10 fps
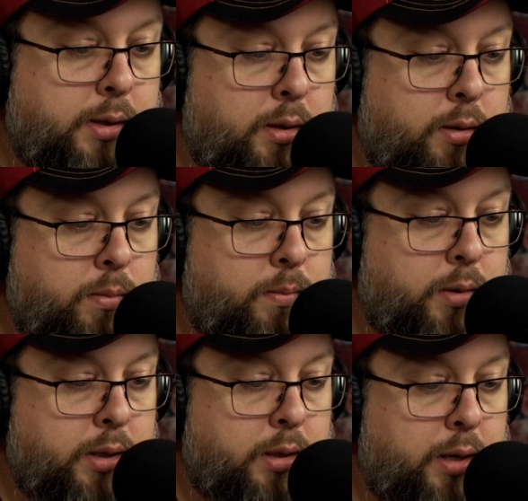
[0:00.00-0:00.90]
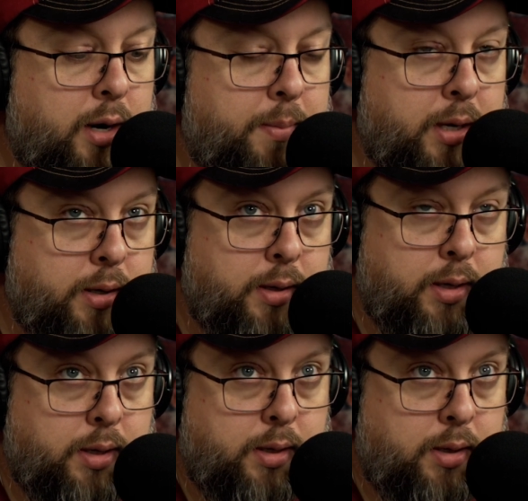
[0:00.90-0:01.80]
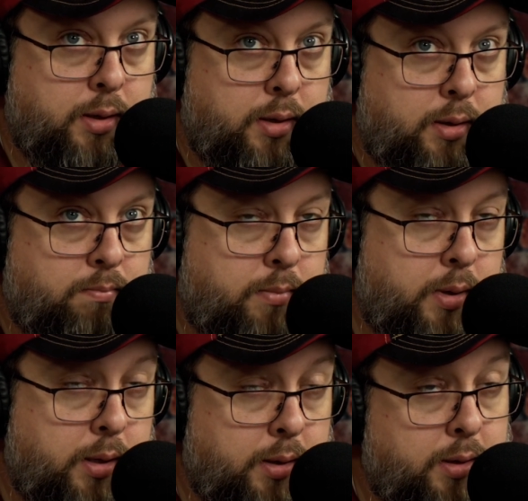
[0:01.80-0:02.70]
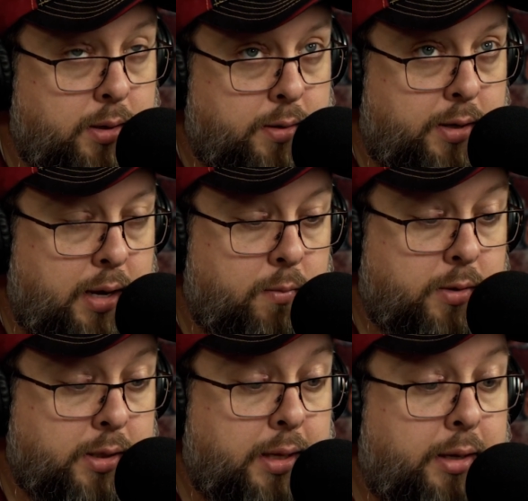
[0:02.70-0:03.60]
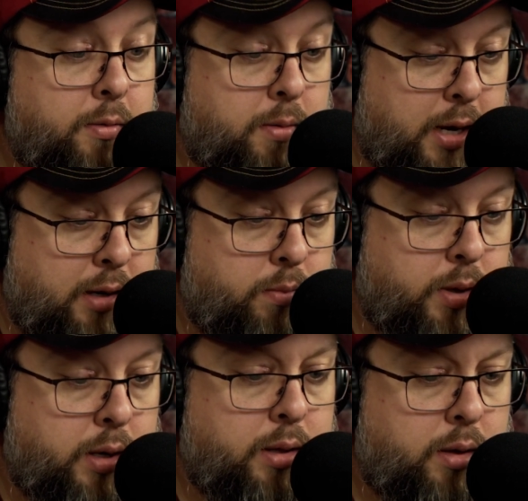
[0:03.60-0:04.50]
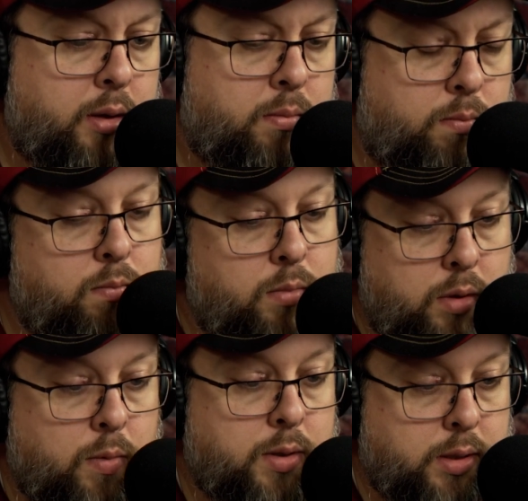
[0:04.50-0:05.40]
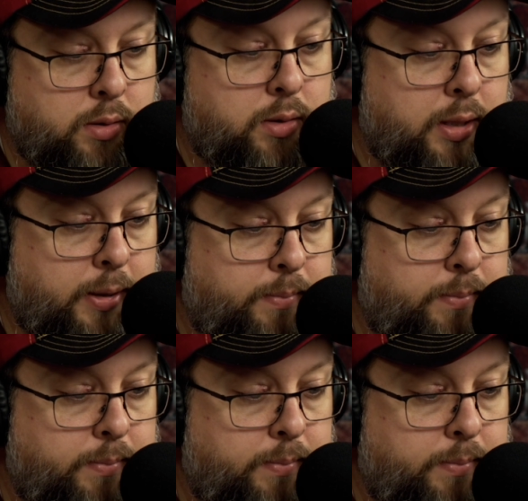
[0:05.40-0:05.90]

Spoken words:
I think he'll get there. I mean, his game wasn't that great, but it wasn't.